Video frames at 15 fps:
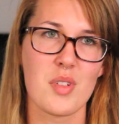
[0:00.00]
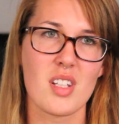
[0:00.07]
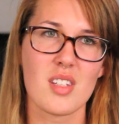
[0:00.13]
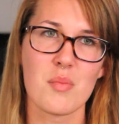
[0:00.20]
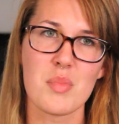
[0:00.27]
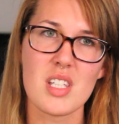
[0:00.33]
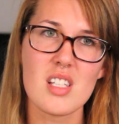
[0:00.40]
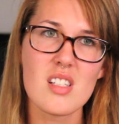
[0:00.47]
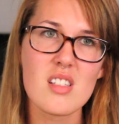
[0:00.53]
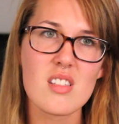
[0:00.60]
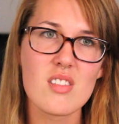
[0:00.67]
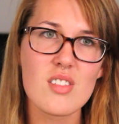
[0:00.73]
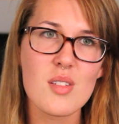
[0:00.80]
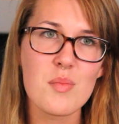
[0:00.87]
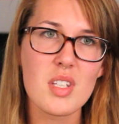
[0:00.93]
the peace
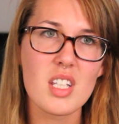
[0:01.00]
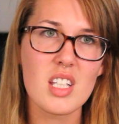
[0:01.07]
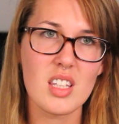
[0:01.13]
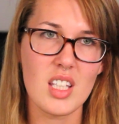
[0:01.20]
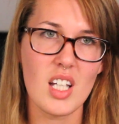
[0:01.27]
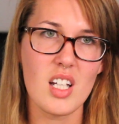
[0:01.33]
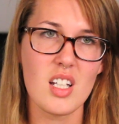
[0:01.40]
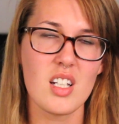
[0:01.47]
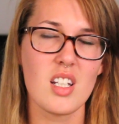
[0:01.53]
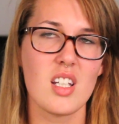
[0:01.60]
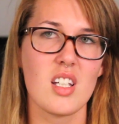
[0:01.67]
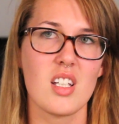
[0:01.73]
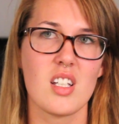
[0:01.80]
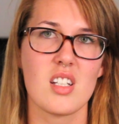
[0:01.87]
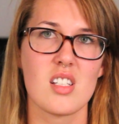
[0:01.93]
or something like that,
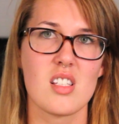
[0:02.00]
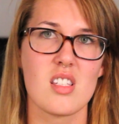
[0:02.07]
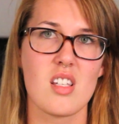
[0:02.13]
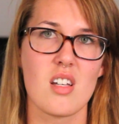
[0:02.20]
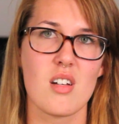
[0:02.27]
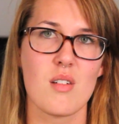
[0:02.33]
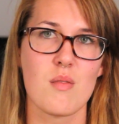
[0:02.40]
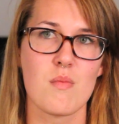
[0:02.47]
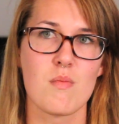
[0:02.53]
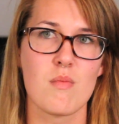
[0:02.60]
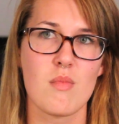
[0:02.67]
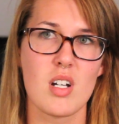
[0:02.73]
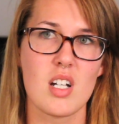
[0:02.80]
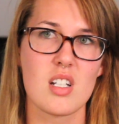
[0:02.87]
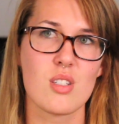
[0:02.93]
and
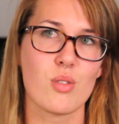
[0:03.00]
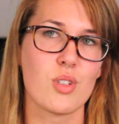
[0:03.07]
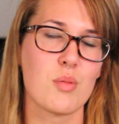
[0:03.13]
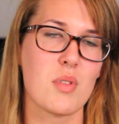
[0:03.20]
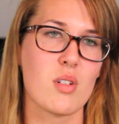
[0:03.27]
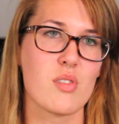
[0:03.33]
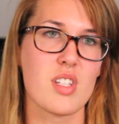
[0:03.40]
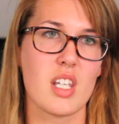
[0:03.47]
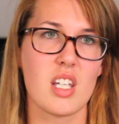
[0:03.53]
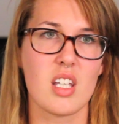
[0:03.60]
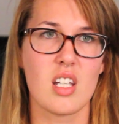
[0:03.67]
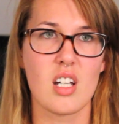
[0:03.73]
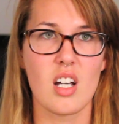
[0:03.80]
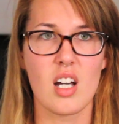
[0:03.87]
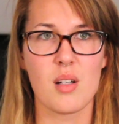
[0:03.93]
I told them, I was
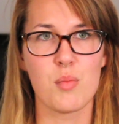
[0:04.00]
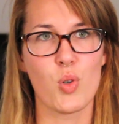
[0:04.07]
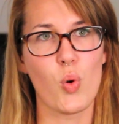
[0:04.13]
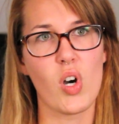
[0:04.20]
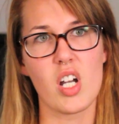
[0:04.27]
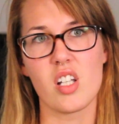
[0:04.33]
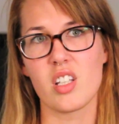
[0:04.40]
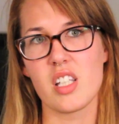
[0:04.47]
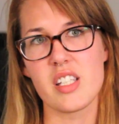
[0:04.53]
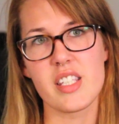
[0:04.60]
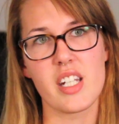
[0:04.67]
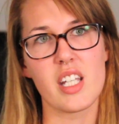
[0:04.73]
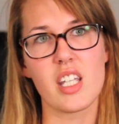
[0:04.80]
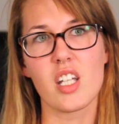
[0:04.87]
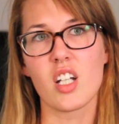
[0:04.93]
like, I'm quietly
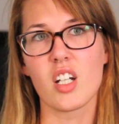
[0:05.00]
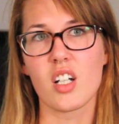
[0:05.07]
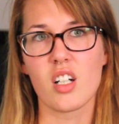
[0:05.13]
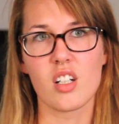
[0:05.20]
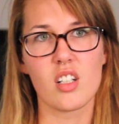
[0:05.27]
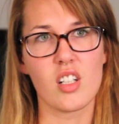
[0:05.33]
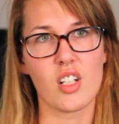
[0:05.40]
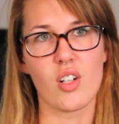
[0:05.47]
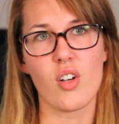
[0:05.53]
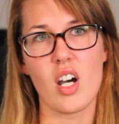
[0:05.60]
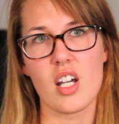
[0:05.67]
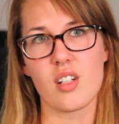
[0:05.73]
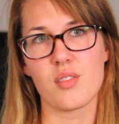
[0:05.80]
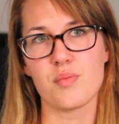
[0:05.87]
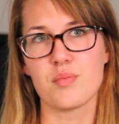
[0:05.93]
sitting here,
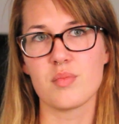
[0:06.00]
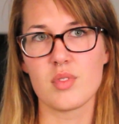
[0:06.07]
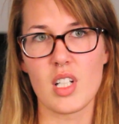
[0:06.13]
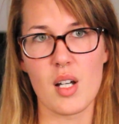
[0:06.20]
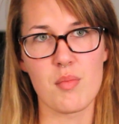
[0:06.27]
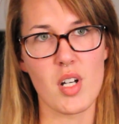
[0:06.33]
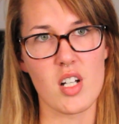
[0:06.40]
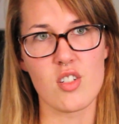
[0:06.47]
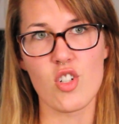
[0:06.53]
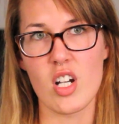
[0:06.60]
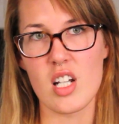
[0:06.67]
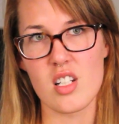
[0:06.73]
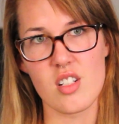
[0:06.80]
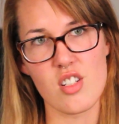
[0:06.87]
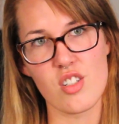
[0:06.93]
I'm not
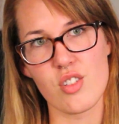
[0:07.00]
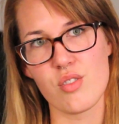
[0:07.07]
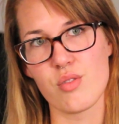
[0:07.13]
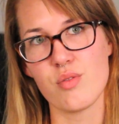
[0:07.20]
trying to,